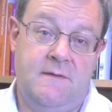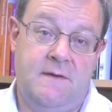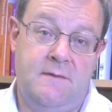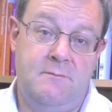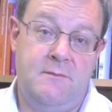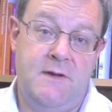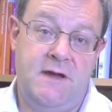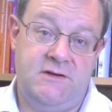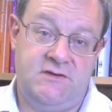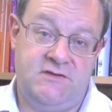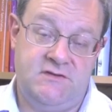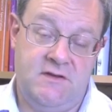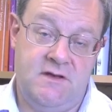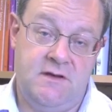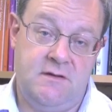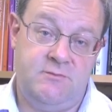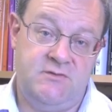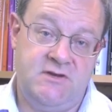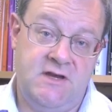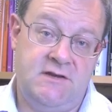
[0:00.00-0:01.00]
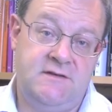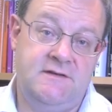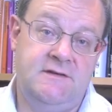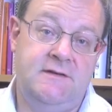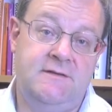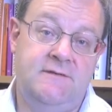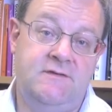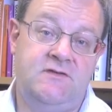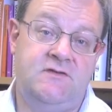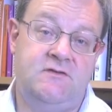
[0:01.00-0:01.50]
that match their
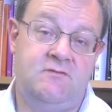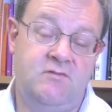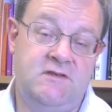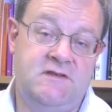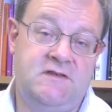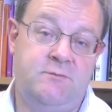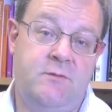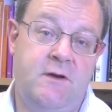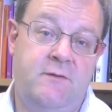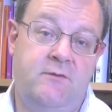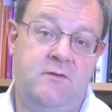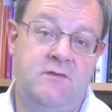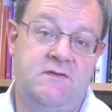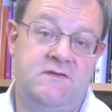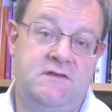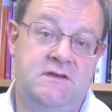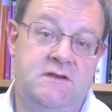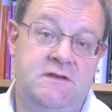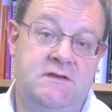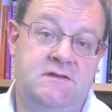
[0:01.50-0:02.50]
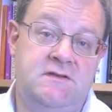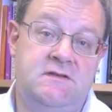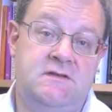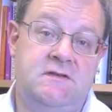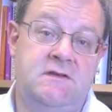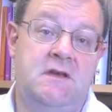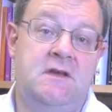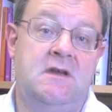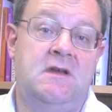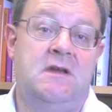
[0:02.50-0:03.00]
objectives, risk
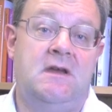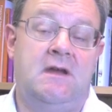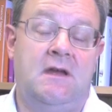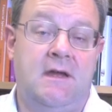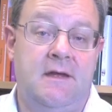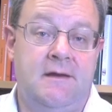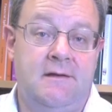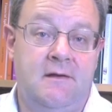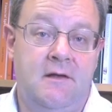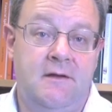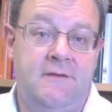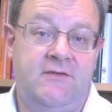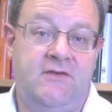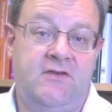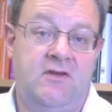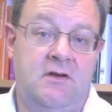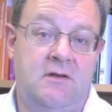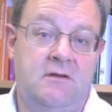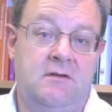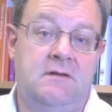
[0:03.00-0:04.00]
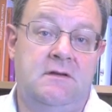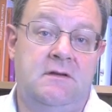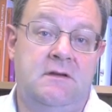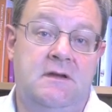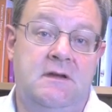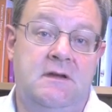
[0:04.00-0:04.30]
preferences and lifestyle.